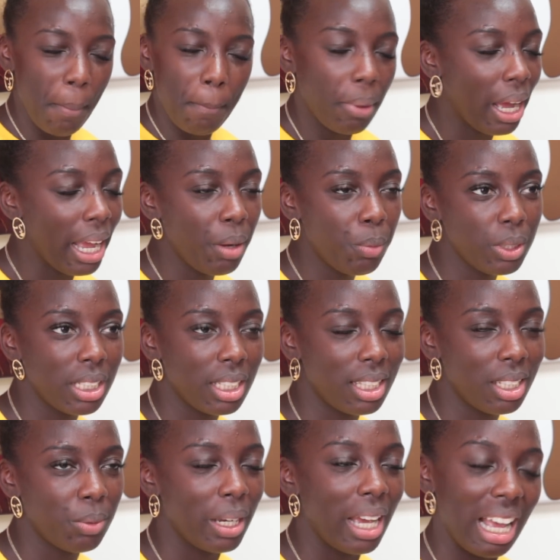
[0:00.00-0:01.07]
Mm. But it was a
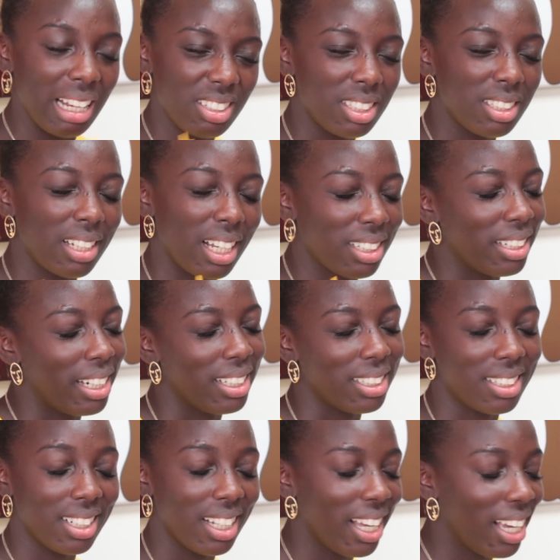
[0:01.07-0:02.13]
thing where I just I let
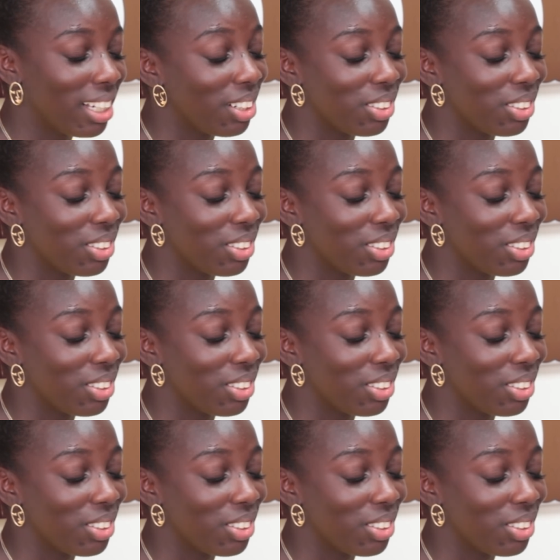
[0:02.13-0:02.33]
it slide.